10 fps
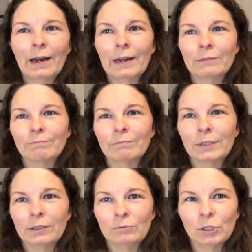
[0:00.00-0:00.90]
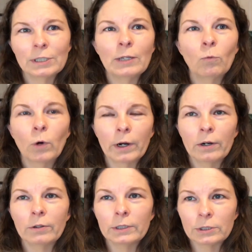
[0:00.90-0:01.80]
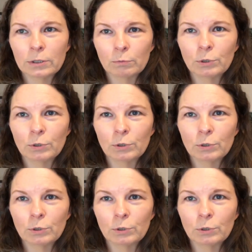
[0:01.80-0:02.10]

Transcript: I can see where this